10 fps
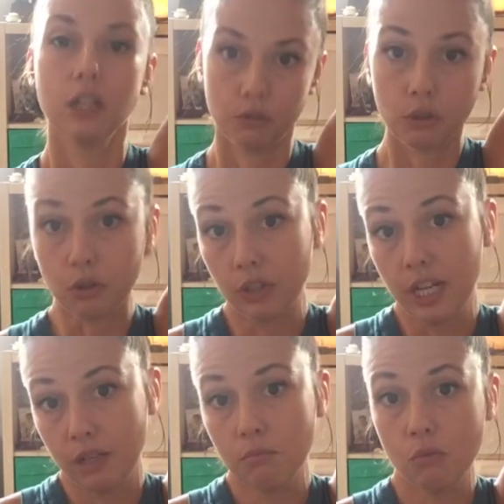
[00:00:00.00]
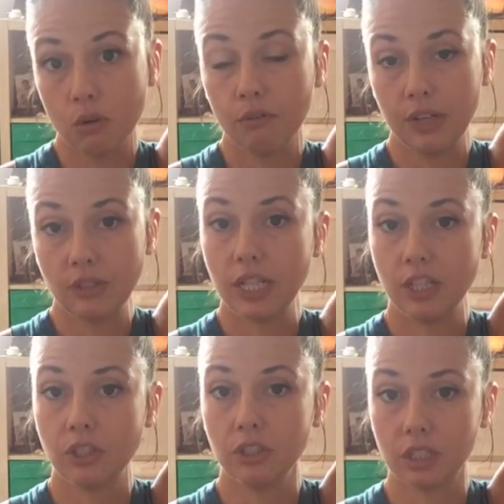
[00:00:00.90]
creating more
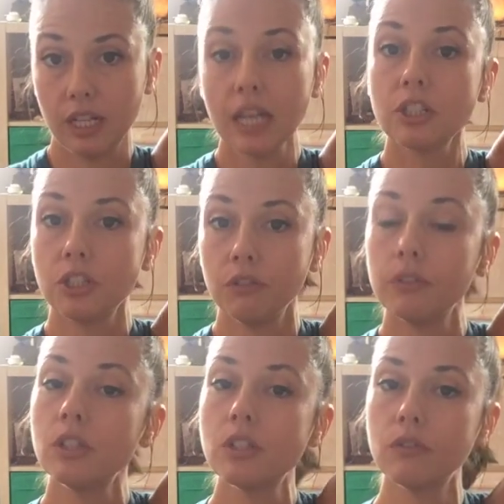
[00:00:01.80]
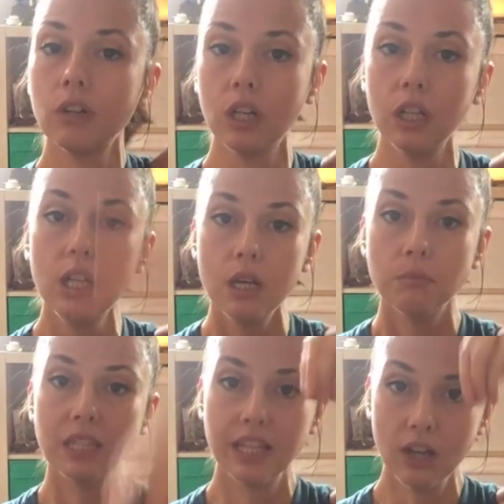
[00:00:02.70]
foundational connection, first of all, but then